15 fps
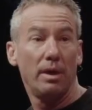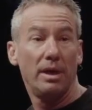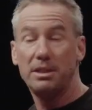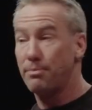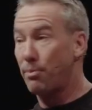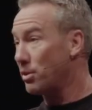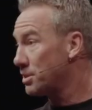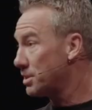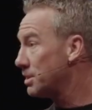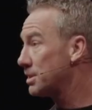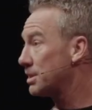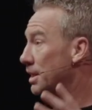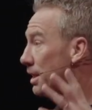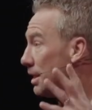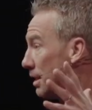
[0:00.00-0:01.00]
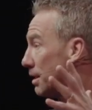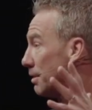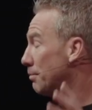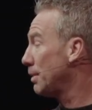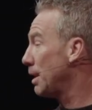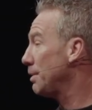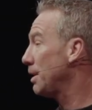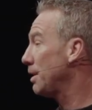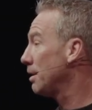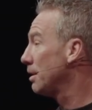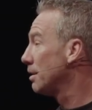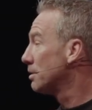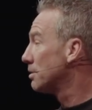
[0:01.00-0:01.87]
each person's going to maybe